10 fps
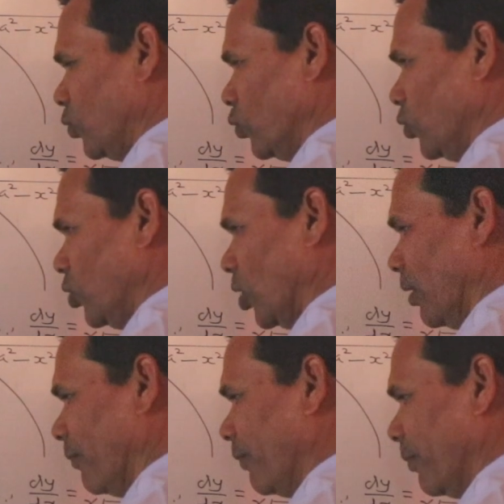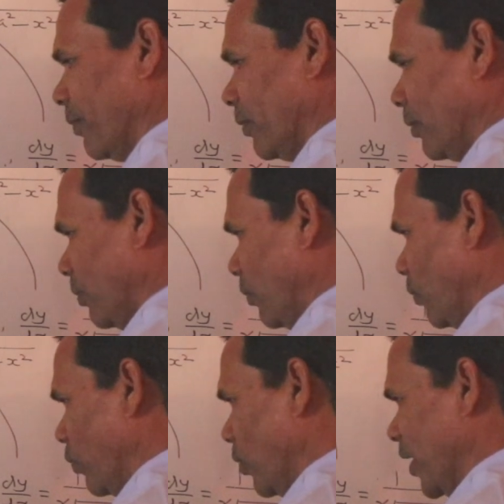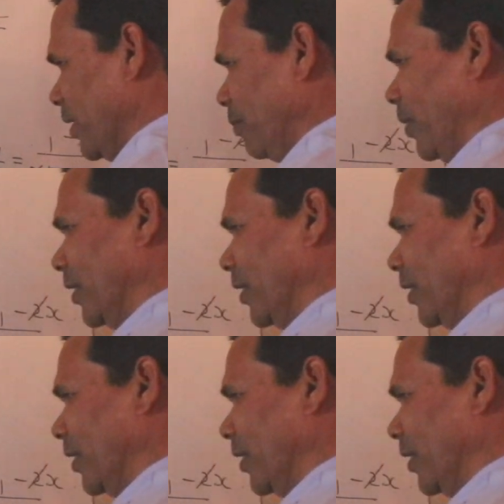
root of 1